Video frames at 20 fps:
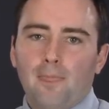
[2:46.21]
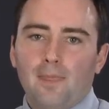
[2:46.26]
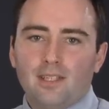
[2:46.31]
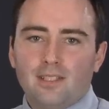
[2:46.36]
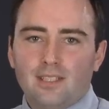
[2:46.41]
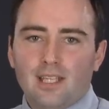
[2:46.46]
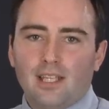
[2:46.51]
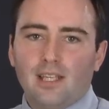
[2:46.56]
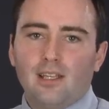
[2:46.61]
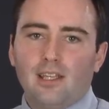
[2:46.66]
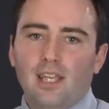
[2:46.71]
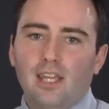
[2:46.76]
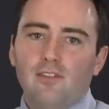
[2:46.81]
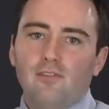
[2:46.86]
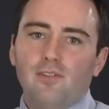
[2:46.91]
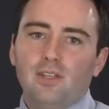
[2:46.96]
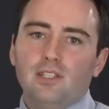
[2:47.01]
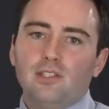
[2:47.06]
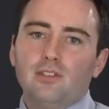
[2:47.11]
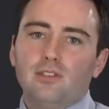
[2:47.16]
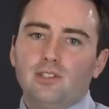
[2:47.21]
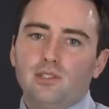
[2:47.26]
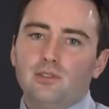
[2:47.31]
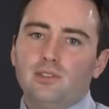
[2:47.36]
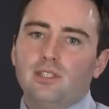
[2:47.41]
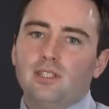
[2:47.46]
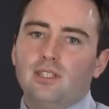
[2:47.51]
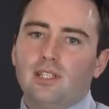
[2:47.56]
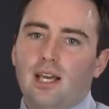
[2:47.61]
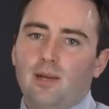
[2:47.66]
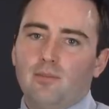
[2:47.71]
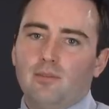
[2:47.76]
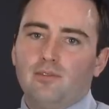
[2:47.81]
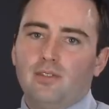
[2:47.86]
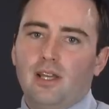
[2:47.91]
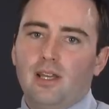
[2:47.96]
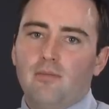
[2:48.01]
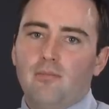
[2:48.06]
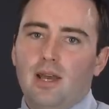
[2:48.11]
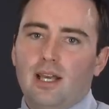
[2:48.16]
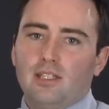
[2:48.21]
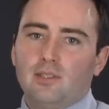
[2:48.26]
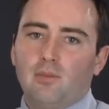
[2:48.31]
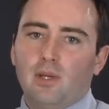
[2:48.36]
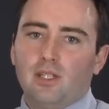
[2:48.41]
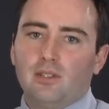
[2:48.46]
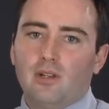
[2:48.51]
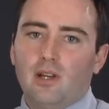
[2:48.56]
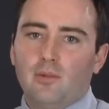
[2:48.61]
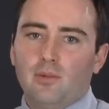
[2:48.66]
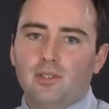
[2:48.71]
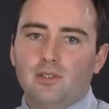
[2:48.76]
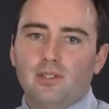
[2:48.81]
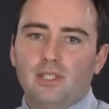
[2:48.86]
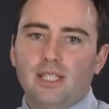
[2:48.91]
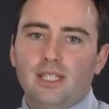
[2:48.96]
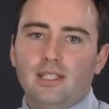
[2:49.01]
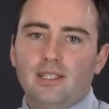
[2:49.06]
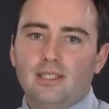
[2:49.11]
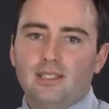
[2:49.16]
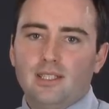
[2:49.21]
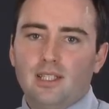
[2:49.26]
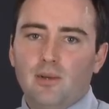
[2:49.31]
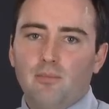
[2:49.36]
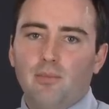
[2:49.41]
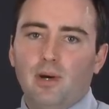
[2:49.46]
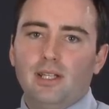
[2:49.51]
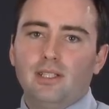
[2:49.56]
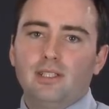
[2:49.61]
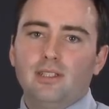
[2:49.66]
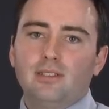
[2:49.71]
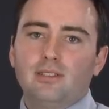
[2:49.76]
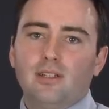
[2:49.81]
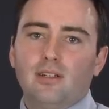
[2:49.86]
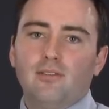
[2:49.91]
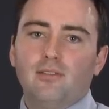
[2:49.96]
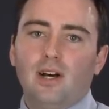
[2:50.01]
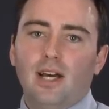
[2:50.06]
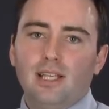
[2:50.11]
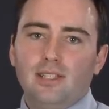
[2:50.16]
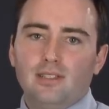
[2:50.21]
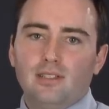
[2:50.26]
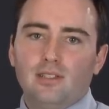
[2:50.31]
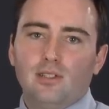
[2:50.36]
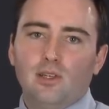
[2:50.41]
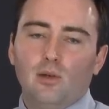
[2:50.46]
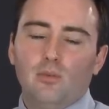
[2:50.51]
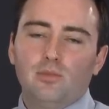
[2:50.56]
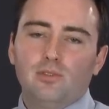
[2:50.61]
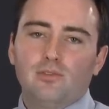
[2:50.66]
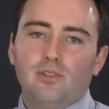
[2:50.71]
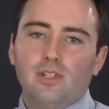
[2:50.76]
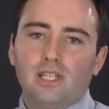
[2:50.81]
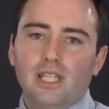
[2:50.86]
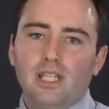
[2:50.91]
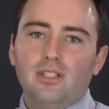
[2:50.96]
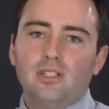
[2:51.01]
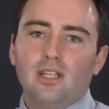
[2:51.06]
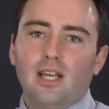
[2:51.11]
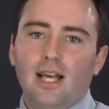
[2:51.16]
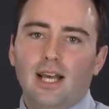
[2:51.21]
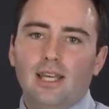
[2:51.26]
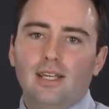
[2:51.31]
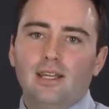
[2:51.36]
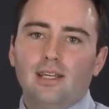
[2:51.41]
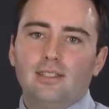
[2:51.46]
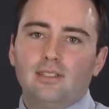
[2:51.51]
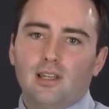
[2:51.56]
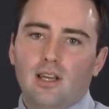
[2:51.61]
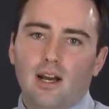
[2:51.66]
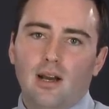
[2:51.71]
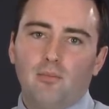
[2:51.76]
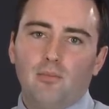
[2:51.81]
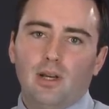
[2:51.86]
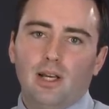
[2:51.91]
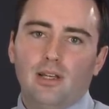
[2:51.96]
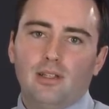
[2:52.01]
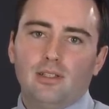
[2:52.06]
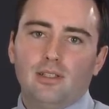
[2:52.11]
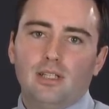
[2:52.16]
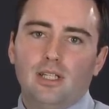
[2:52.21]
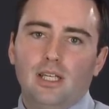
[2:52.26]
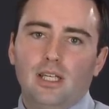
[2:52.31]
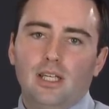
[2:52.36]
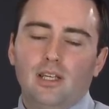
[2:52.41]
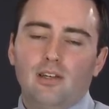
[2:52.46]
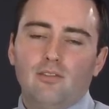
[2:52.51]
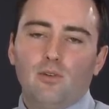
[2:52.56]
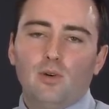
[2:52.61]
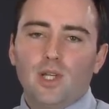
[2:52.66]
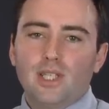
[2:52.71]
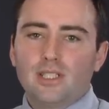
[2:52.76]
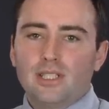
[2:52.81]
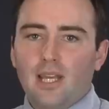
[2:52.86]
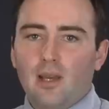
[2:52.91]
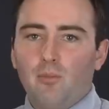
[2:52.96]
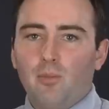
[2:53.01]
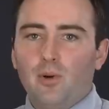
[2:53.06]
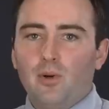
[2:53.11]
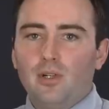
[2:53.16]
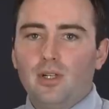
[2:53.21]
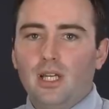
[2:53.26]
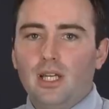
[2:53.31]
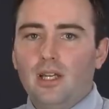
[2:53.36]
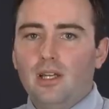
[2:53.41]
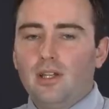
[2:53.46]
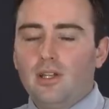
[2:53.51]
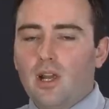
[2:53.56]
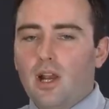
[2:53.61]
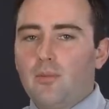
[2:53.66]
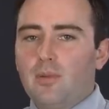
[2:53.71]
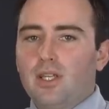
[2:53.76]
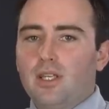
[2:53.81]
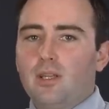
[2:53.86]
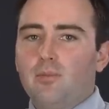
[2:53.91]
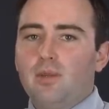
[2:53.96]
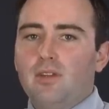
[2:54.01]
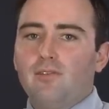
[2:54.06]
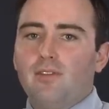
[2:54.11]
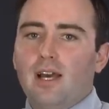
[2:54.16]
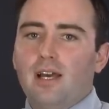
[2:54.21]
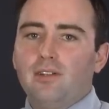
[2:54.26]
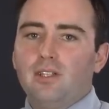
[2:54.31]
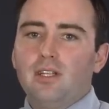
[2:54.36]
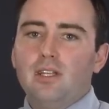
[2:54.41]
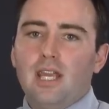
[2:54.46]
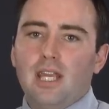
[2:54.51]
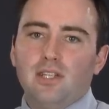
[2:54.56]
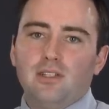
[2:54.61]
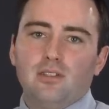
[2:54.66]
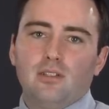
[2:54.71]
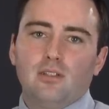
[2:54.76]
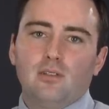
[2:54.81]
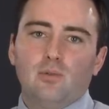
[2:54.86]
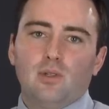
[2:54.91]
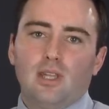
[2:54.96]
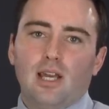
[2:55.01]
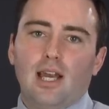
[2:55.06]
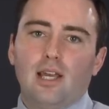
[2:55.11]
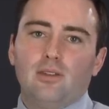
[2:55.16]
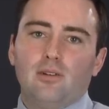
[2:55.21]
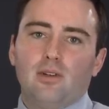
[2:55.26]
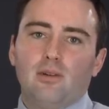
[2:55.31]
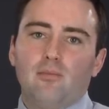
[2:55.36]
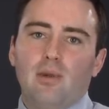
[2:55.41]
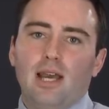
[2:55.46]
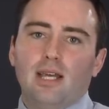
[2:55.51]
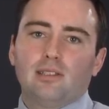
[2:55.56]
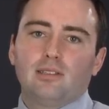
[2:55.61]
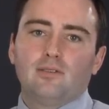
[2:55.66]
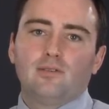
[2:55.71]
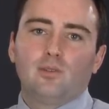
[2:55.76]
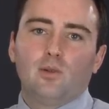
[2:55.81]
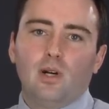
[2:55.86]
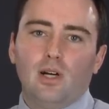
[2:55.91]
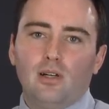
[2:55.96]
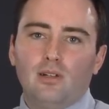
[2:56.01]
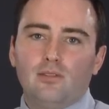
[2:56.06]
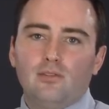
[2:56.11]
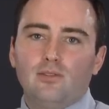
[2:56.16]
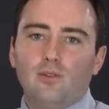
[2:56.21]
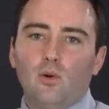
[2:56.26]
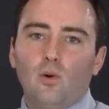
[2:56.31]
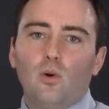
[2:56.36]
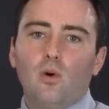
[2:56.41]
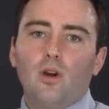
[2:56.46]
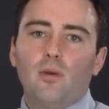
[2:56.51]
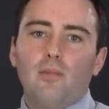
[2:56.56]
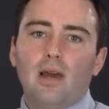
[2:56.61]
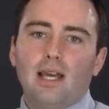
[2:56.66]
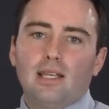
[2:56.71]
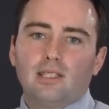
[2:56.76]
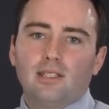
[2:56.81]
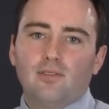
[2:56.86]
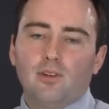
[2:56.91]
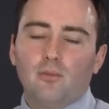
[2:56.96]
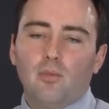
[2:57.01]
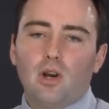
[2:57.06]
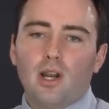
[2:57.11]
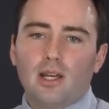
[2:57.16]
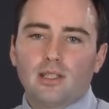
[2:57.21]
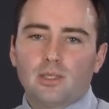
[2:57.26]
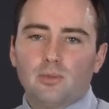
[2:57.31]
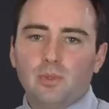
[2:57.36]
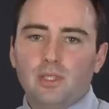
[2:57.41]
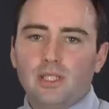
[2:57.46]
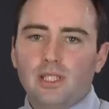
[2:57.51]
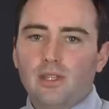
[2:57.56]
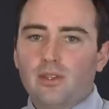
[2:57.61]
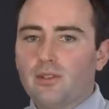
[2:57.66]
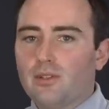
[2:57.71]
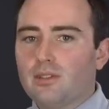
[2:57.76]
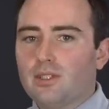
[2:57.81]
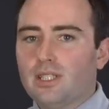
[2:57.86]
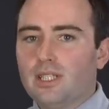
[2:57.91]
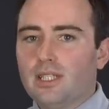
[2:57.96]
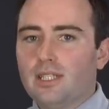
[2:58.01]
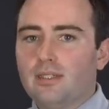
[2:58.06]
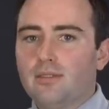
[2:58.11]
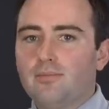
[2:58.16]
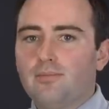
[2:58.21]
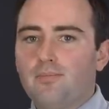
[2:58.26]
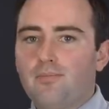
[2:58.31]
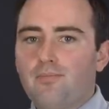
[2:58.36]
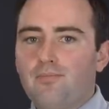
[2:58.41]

A second key feature used in time-of-flight mass spectrometry is the abundance of isotopes for each ionized compound. For example, carbon can be found in nature with either a mass of 12 or a mass of approximately 13.